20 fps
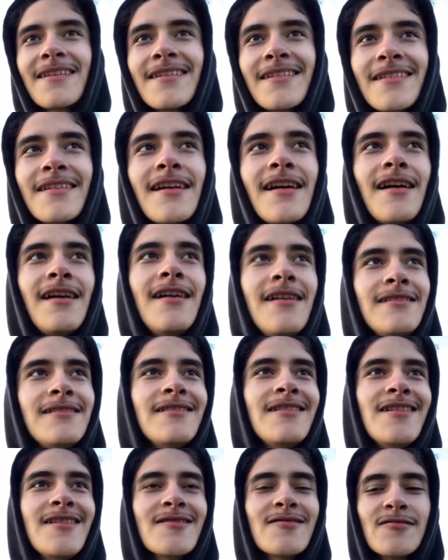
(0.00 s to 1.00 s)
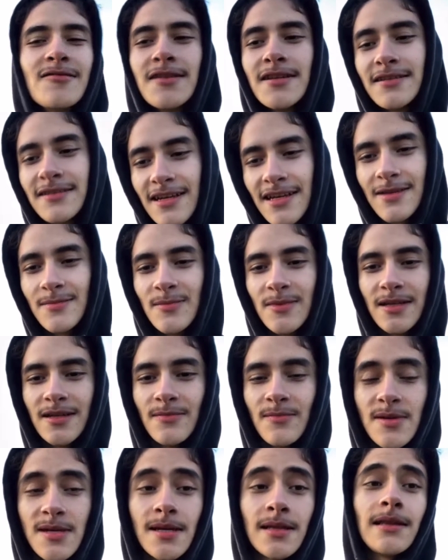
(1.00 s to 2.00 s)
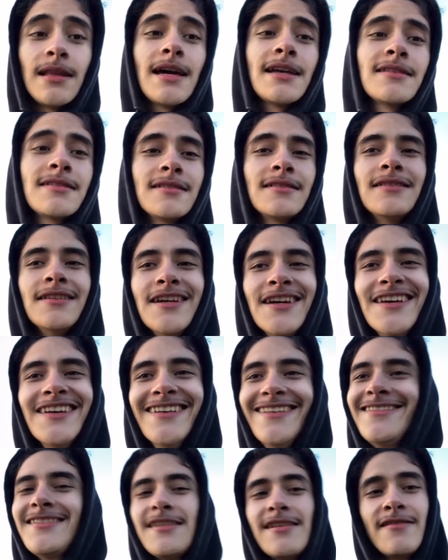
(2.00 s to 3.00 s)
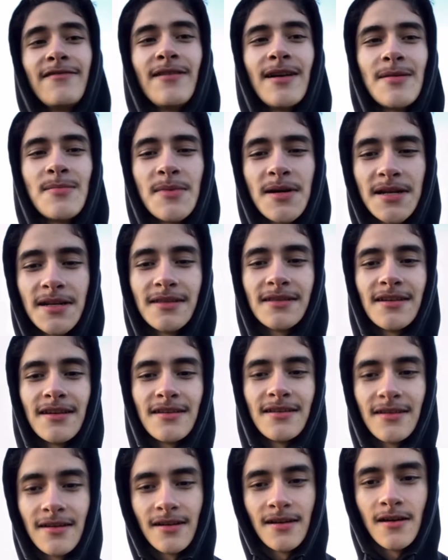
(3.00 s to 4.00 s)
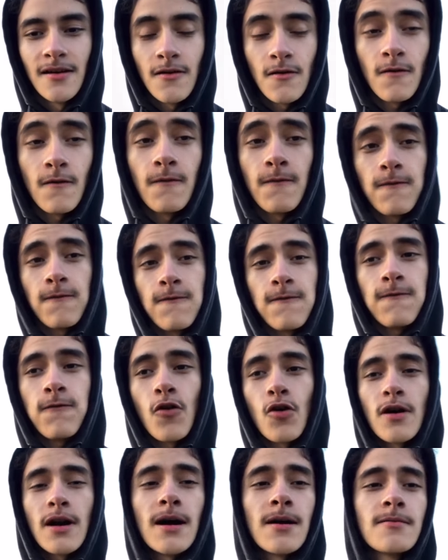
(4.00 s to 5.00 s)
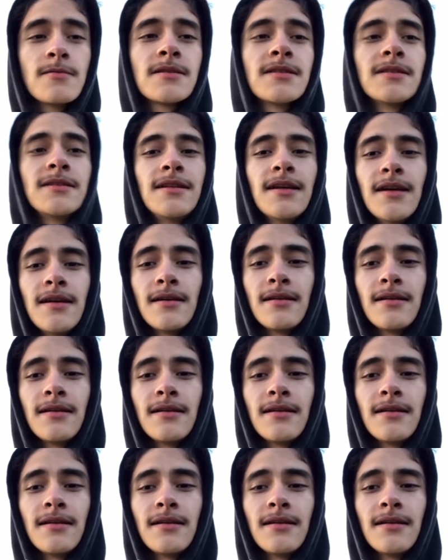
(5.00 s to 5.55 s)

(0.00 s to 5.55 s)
how long would it take me to be enlightened if I meditate 4 hours a day?